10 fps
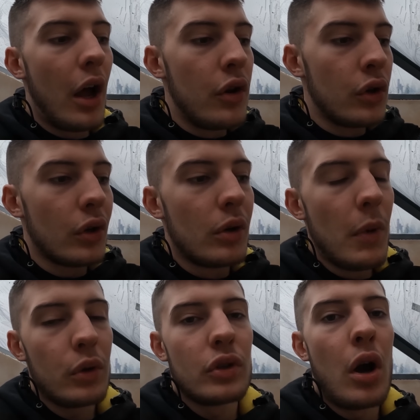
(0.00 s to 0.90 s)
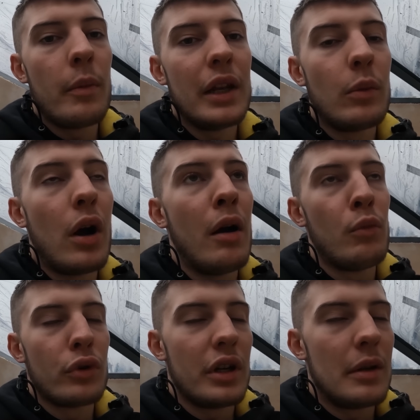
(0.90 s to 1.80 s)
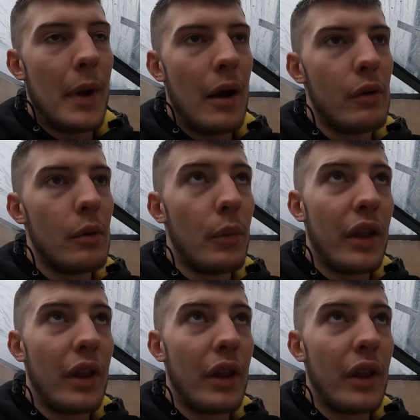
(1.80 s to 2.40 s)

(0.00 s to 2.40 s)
And most commonly what I'm worried about,